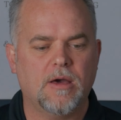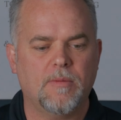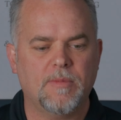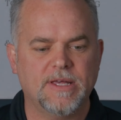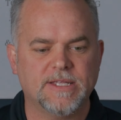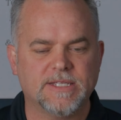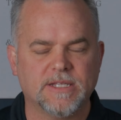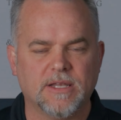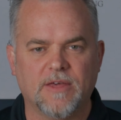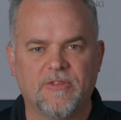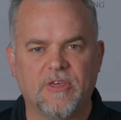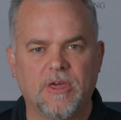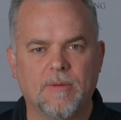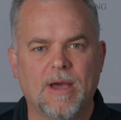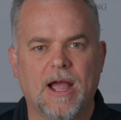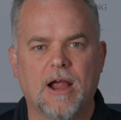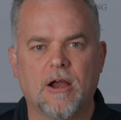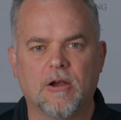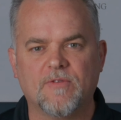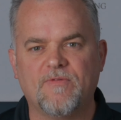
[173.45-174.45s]
is
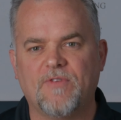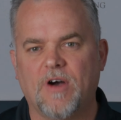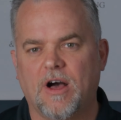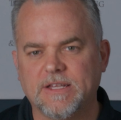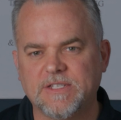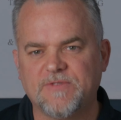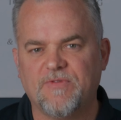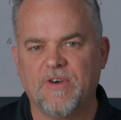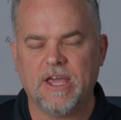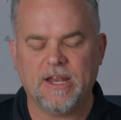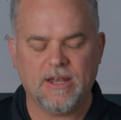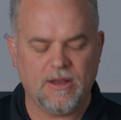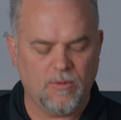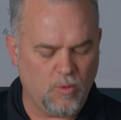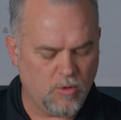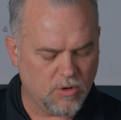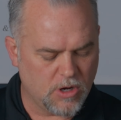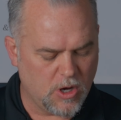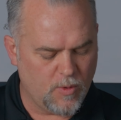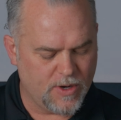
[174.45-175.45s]
lithium iron phosphate, and
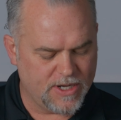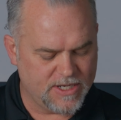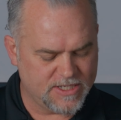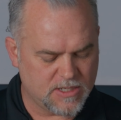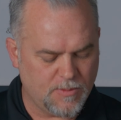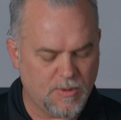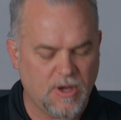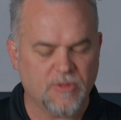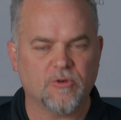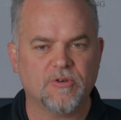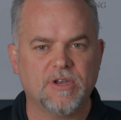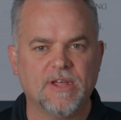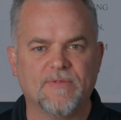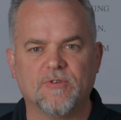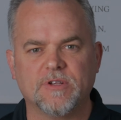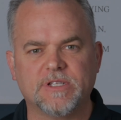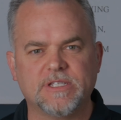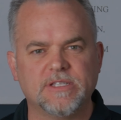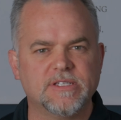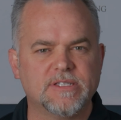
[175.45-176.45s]
we'll go into some other
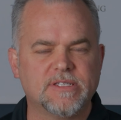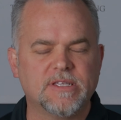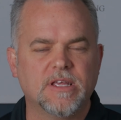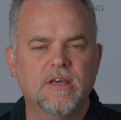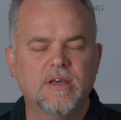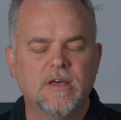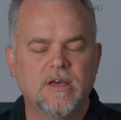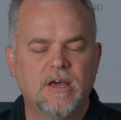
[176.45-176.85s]
differences